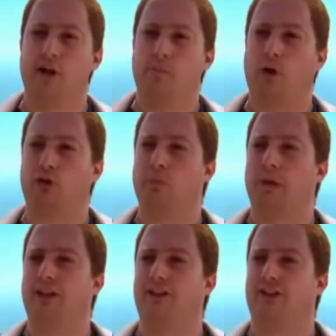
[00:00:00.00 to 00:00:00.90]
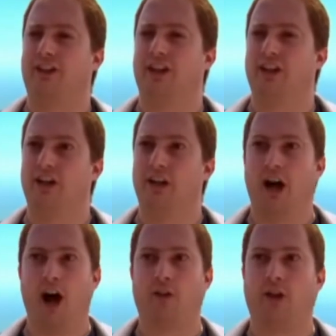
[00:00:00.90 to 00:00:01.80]
possibility,
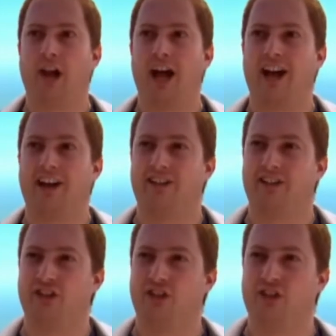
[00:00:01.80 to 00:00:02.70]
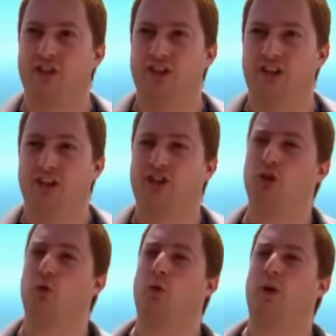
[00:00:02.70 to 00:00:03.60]
other lands.
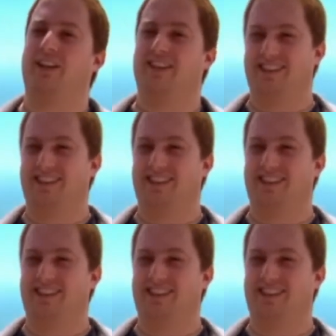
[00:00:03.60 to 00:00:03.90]
Two quid.